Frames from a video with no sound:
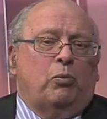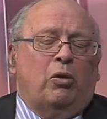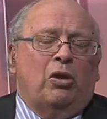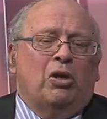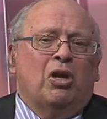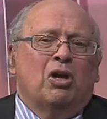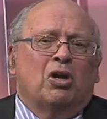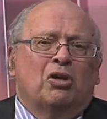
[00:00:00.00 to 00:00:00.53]

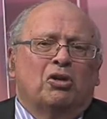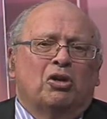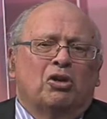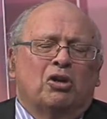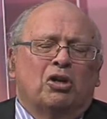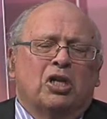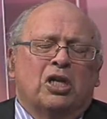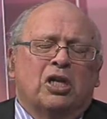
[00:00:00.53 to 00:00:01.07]
Yeah, not
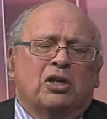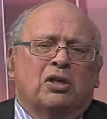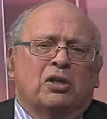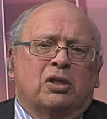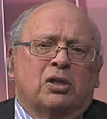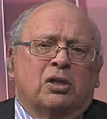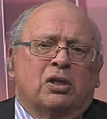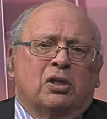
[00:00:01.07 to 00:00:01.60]
only in
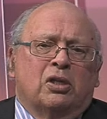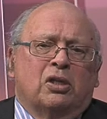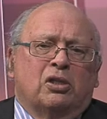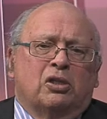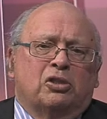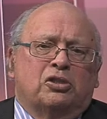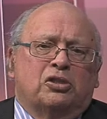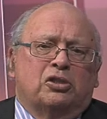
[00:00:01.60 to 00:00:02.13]

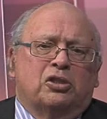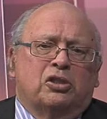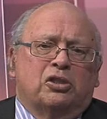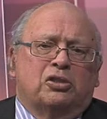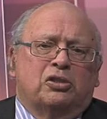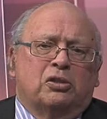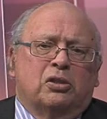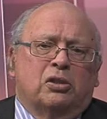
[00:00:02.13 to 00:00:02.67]

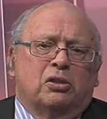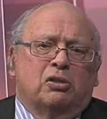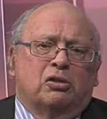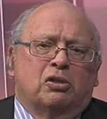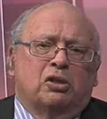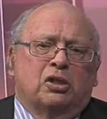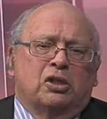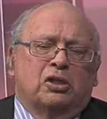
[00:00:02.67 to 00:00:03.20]

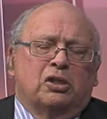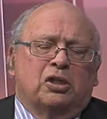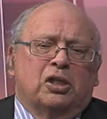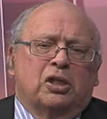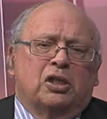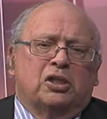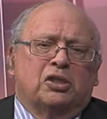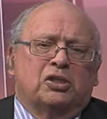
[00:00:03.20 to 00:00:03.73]
the
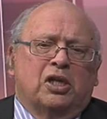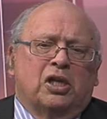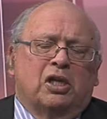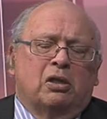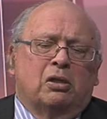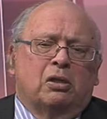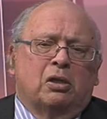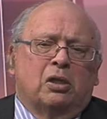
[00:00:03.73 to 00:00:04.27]
English
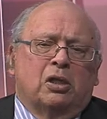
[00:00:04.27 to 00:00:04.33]
Channel,